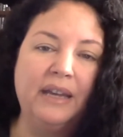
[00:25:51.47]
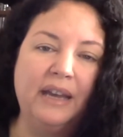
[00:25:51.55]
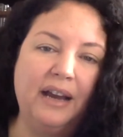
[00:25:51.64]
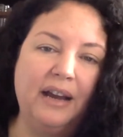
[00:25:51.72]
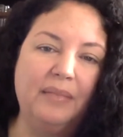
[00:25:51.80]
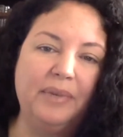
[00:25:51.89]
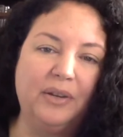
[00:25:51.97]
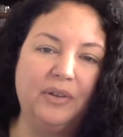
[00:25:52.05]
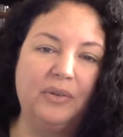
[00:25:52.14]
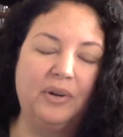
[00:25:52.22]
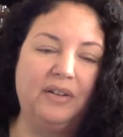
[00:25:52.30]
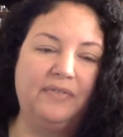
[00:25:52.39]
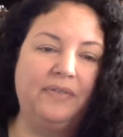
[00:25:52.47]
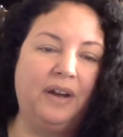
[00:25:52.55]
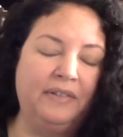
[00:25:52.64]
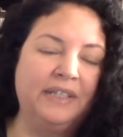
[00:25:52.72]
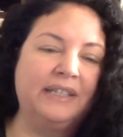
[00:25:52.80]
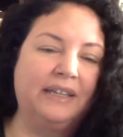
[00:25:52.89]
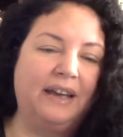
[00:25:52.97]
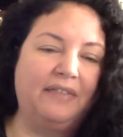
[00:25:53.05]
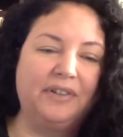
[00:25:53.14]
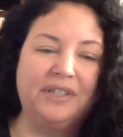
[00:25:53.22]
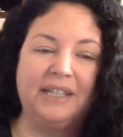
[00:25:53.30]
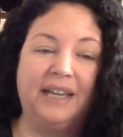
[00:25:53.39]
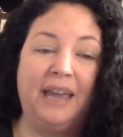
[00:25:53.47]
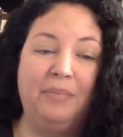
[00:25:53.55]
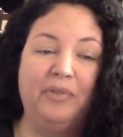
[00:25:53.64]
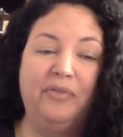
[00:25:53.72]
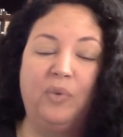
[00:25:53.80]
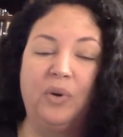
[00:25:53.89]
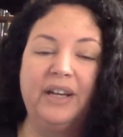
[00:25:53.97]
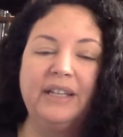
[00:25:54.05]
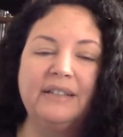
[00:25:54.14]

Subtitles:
There were obviously efforts that came before it.